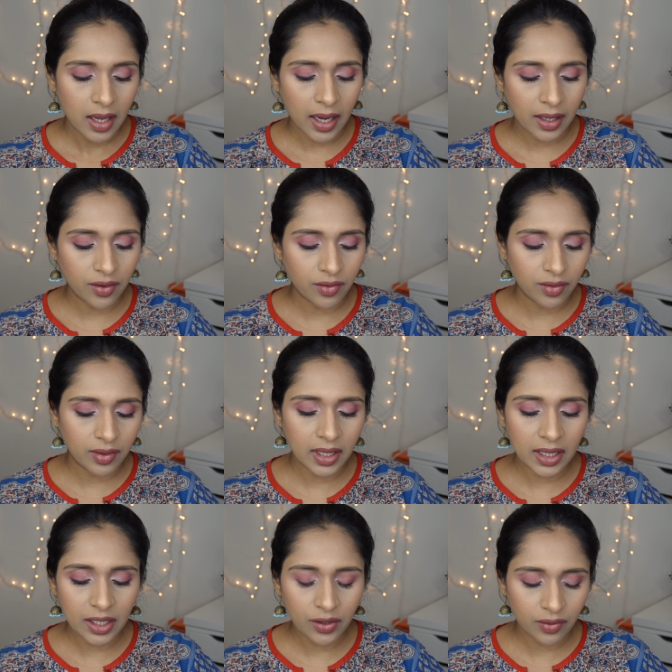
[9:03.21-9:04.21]
and I
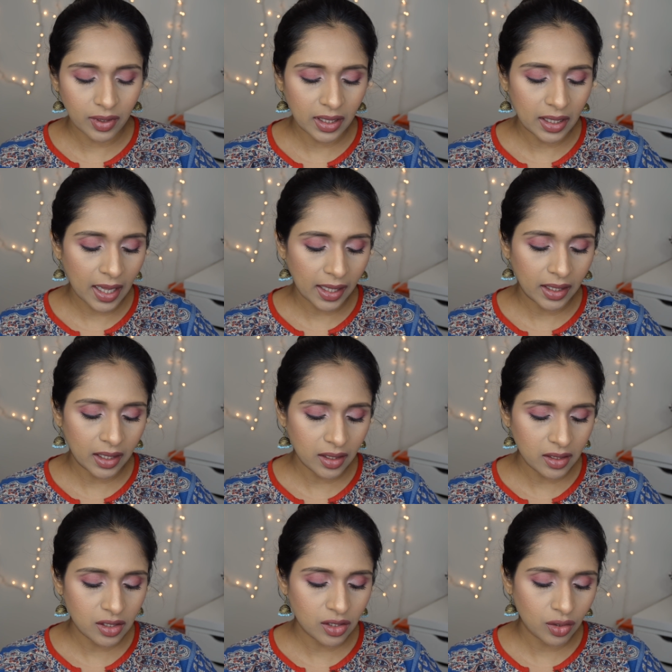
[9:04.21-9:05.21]
really like it.